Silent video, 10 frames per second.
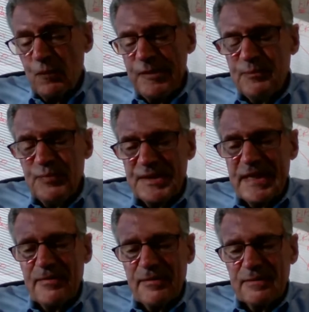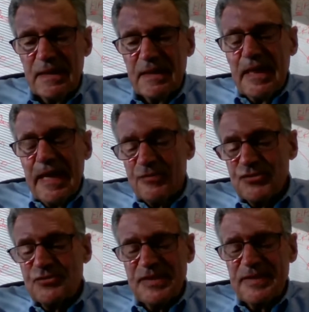we put out, I shouldn't
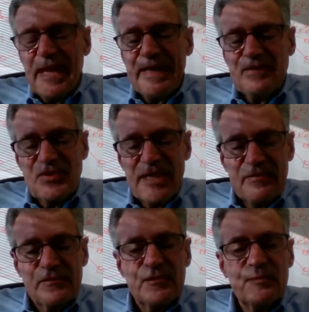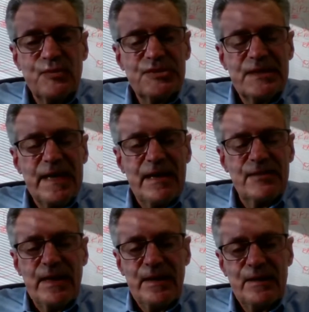say the IT group put out
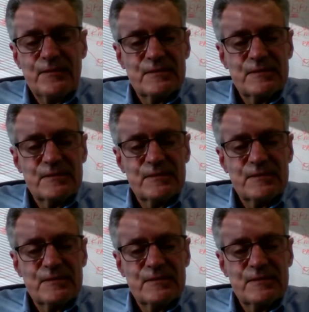a